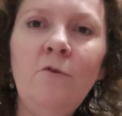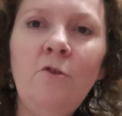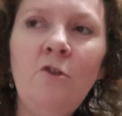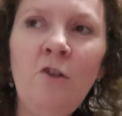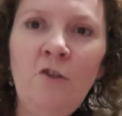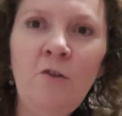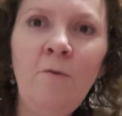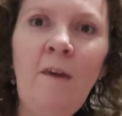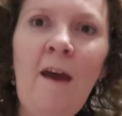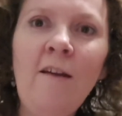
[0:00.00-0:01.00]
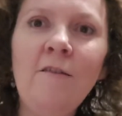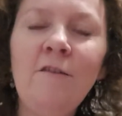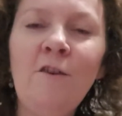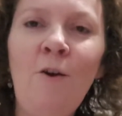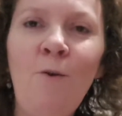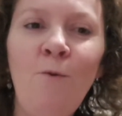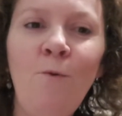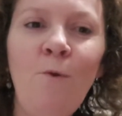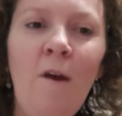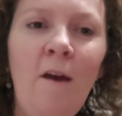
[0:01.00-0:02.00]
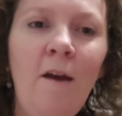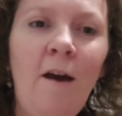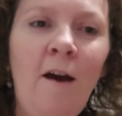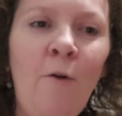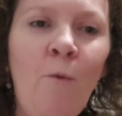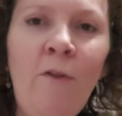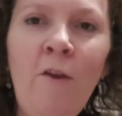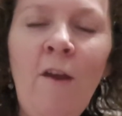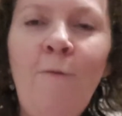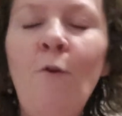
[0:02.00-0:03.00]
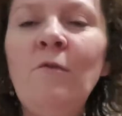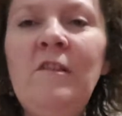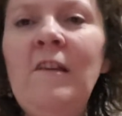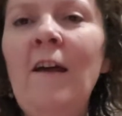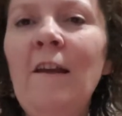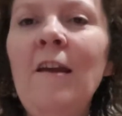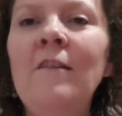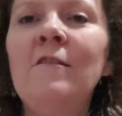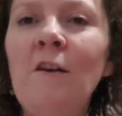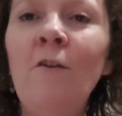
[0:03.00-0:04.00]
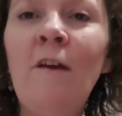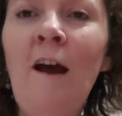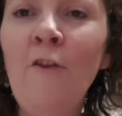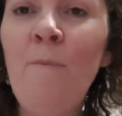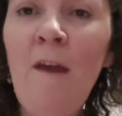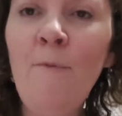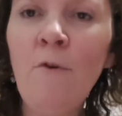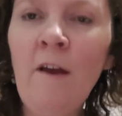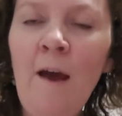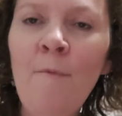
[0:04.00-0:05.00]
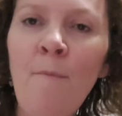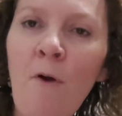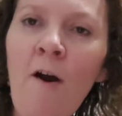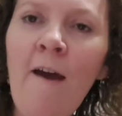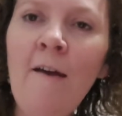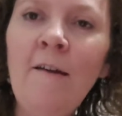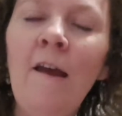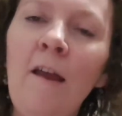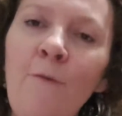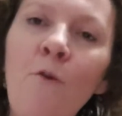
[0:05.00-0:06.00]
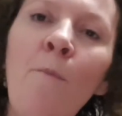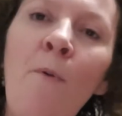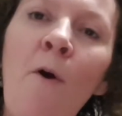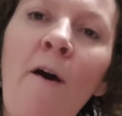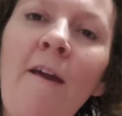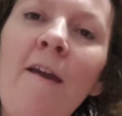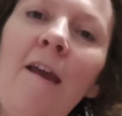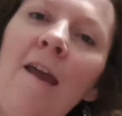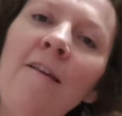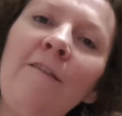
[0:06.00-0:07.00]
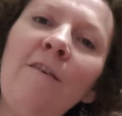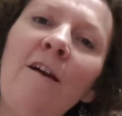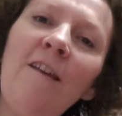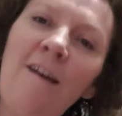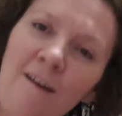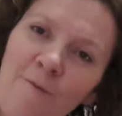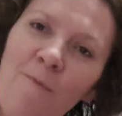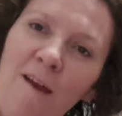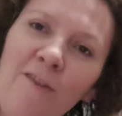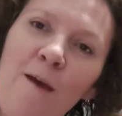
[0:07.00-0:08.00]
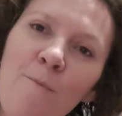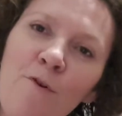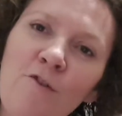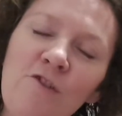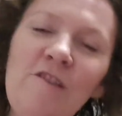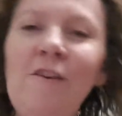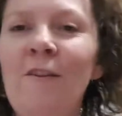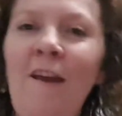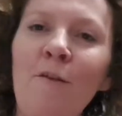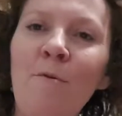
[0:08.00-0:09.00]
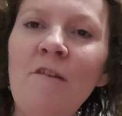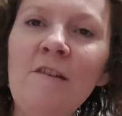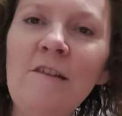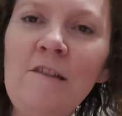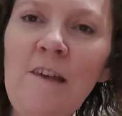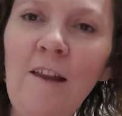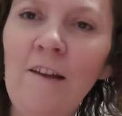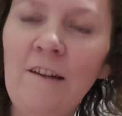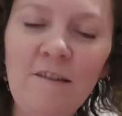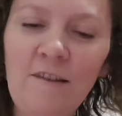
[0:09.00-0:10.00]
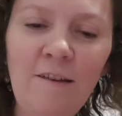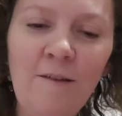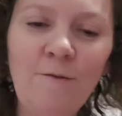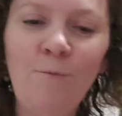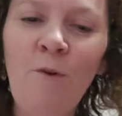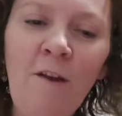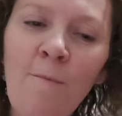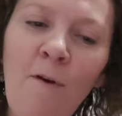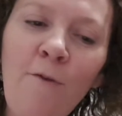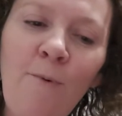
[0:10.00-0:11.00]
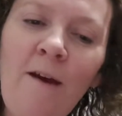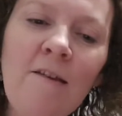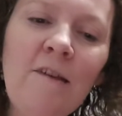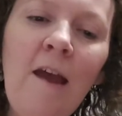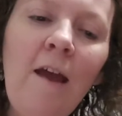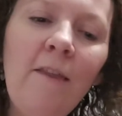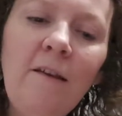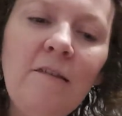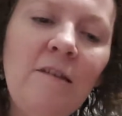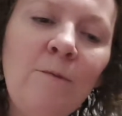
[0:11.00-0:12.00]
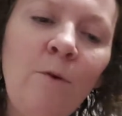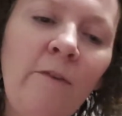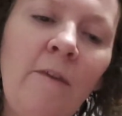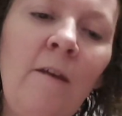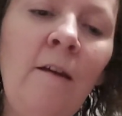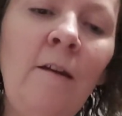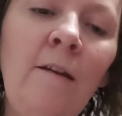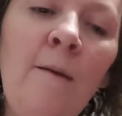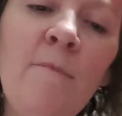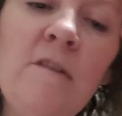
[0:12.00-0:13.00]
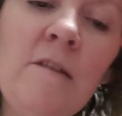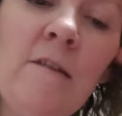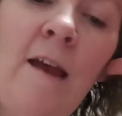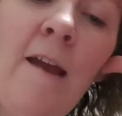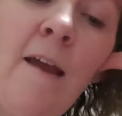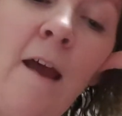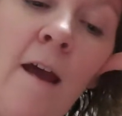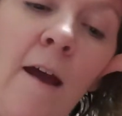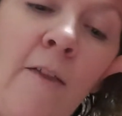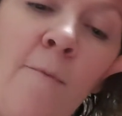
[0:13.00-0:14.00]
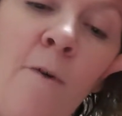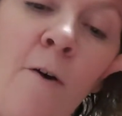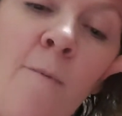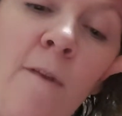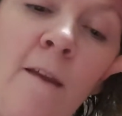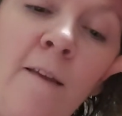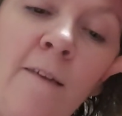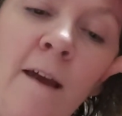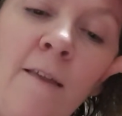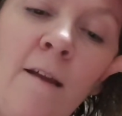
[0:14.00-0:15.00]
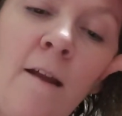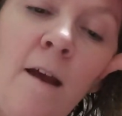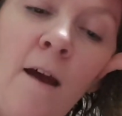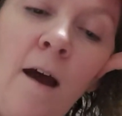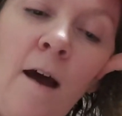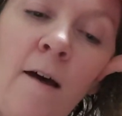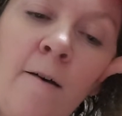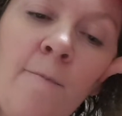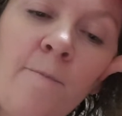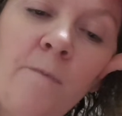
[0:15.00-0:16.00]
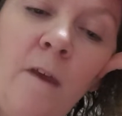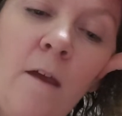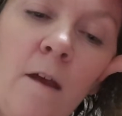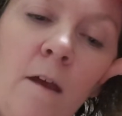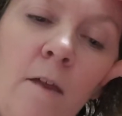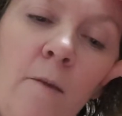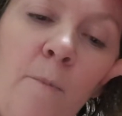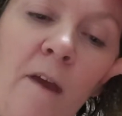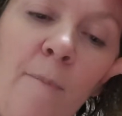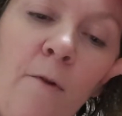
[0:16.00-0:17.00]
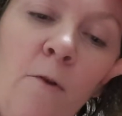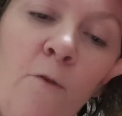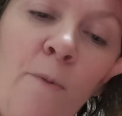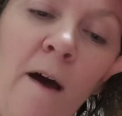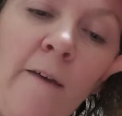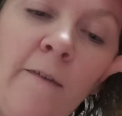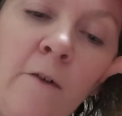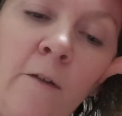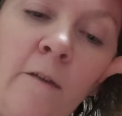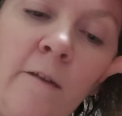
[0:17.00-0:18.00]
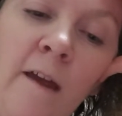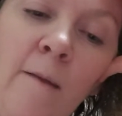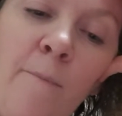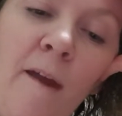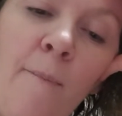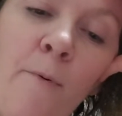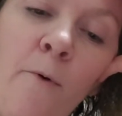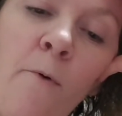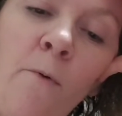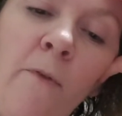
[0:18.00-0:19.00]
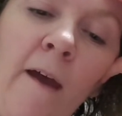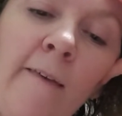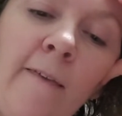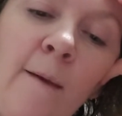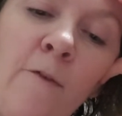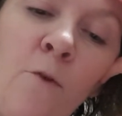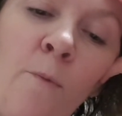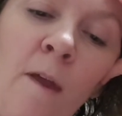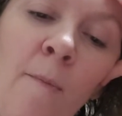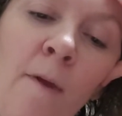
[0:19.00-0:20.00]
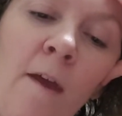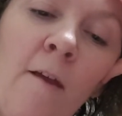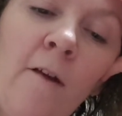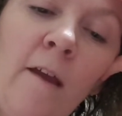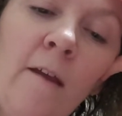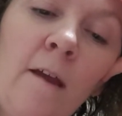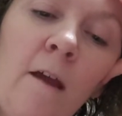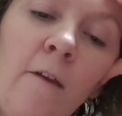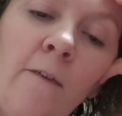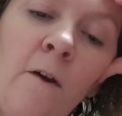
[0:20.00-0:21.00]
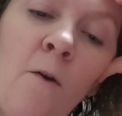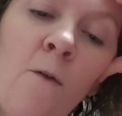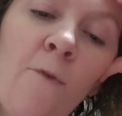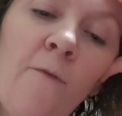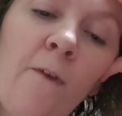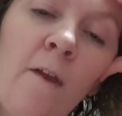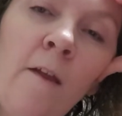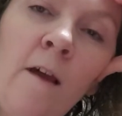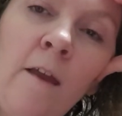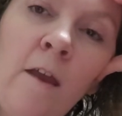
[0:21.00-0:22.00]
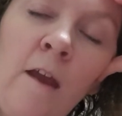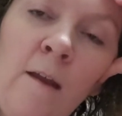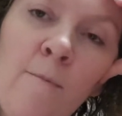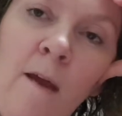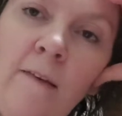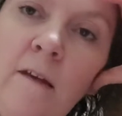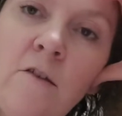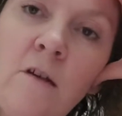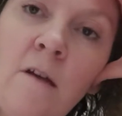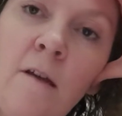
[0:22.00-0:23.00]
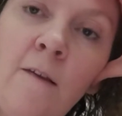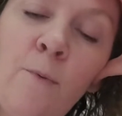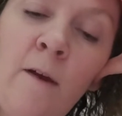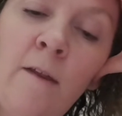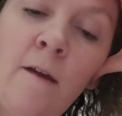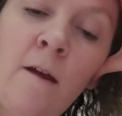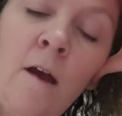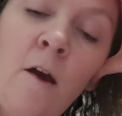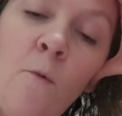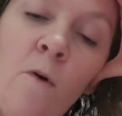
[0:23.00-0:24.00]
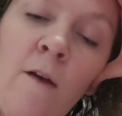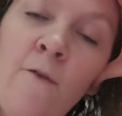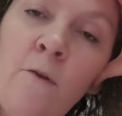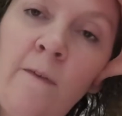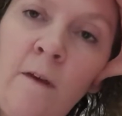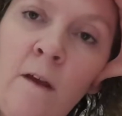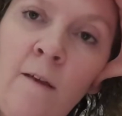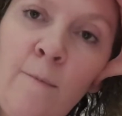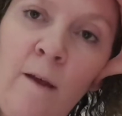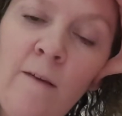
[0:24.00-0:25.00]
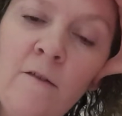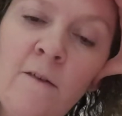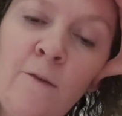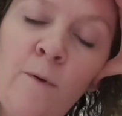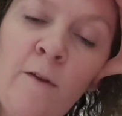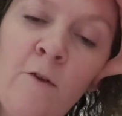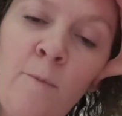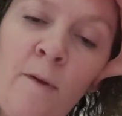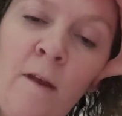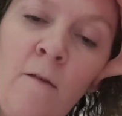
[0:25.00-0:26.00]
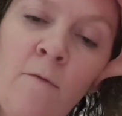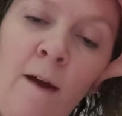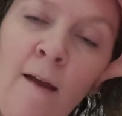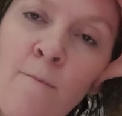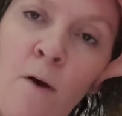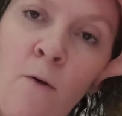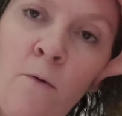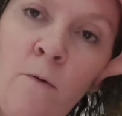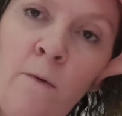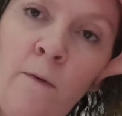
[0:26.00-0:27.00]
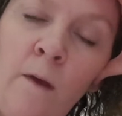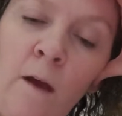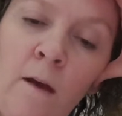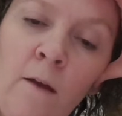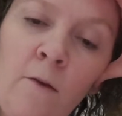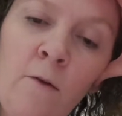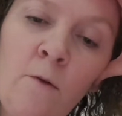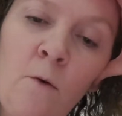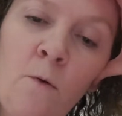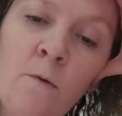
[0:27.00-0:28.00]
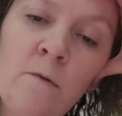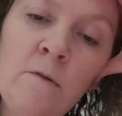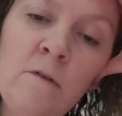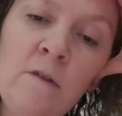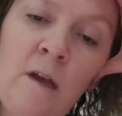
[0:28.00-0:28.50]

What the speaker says: to do that. So if you're selling it so that other people can come and buy it, if you're buying, it's like, yeah, make that purchase so the other person can sell it. It's working both ways. This is what the numbers are saying at the moment. They're saying that the people who have passed on, the dead people, they seem to be appearing. So if you're feeling like you're getting messages, whatever you see as messages, whether it be rainbows, unicorns,